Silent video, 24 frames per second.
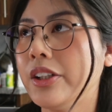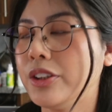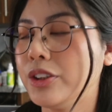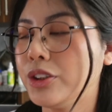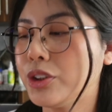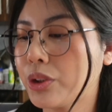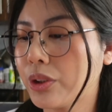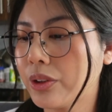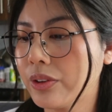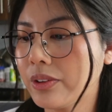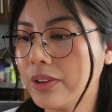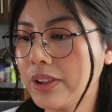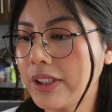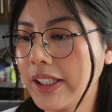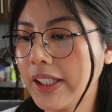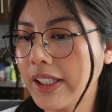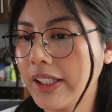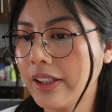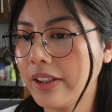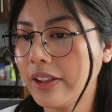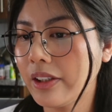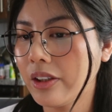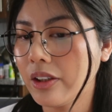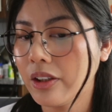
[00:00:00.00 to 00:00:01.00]

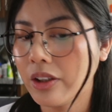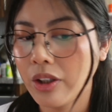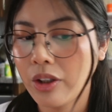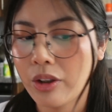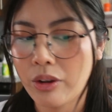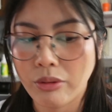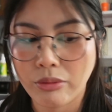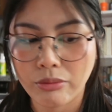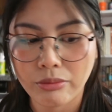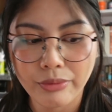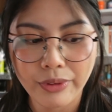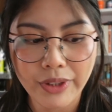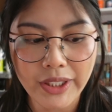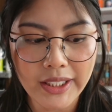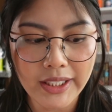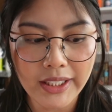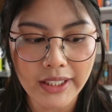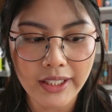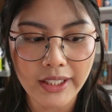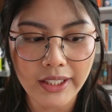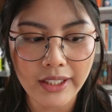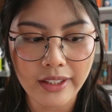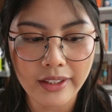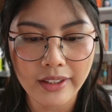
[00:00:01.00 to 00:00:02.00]
journaling,
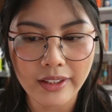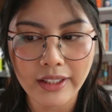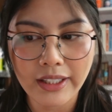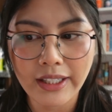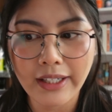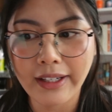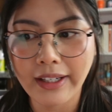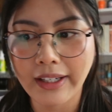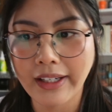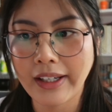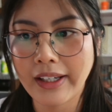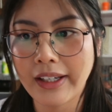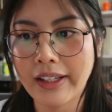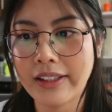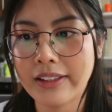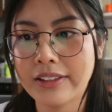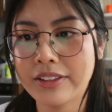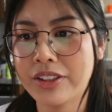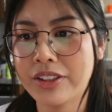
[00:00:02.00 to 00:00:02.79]
reading, and